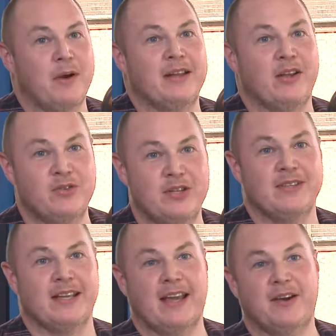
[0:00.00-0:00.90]
and good using
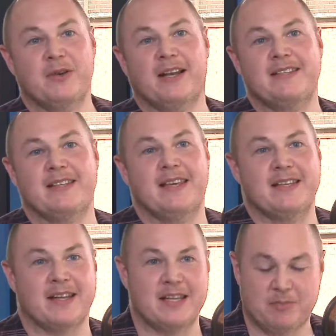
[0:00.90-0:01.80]
a calculator these days,